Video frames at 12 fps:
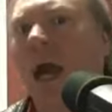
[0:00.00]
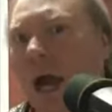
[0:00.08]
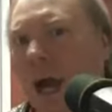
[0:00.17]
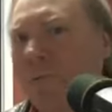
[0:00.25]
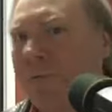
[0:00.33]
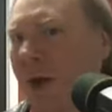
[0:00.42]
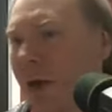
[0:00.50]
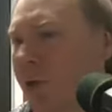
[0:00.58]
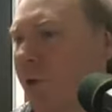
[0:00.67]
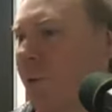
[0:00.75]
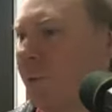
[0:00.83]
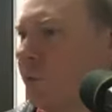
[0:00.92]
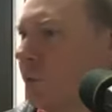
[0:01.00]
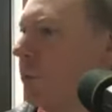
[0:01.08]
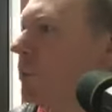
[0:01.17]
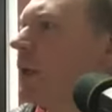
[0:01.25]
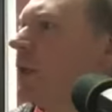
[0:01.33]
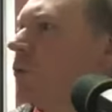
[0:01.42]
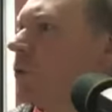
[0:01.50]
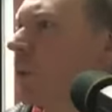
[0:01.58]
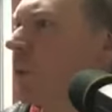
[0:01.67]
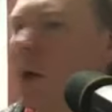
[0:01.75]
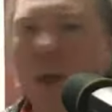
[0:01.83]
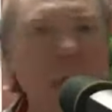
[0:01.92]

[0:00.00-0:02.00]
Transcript: I found him to be someone,